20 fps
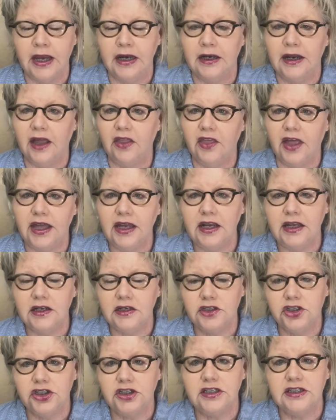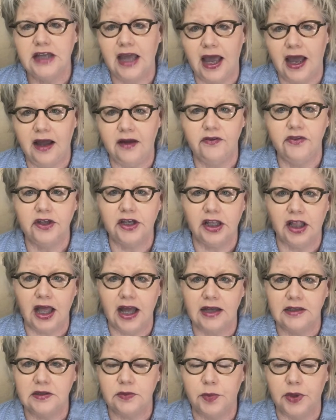Now they didn't just have the
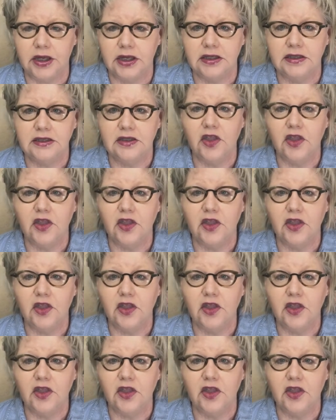glass beads,